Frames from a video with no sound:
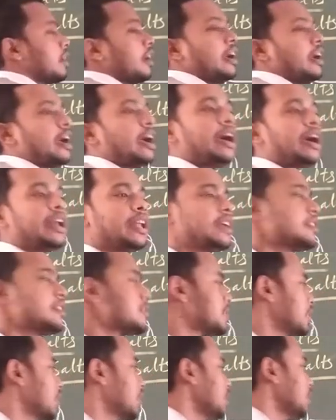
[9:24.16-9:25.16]

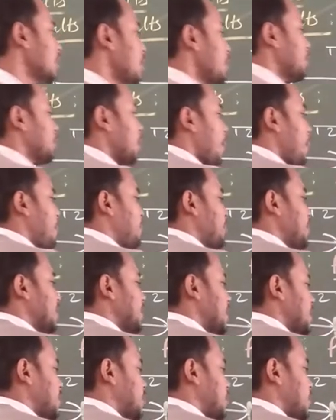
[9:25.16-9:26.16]
NaCl, the
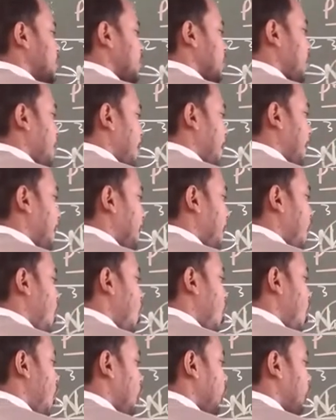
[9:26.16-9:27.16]
pH
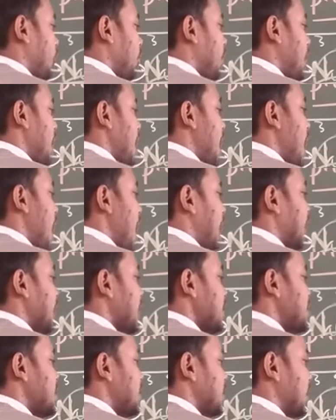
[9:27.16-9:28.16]
of
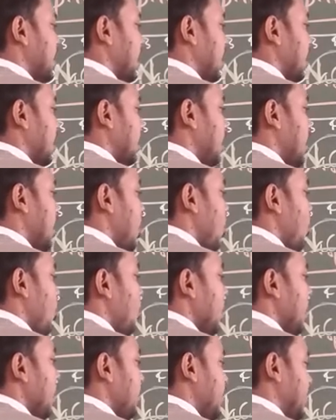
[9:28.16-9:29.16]
NaCl
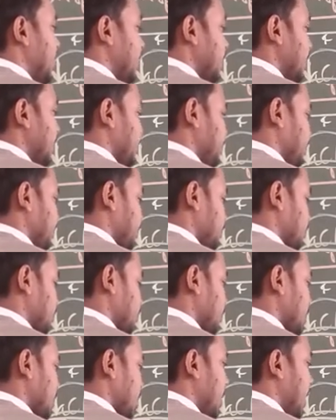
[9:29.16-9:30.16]
will be
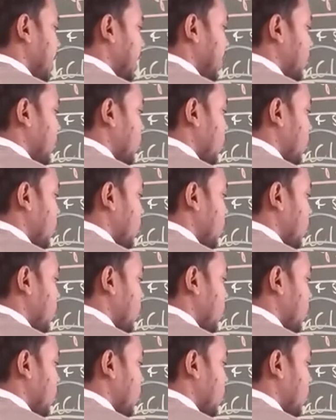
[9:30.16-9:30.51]
equal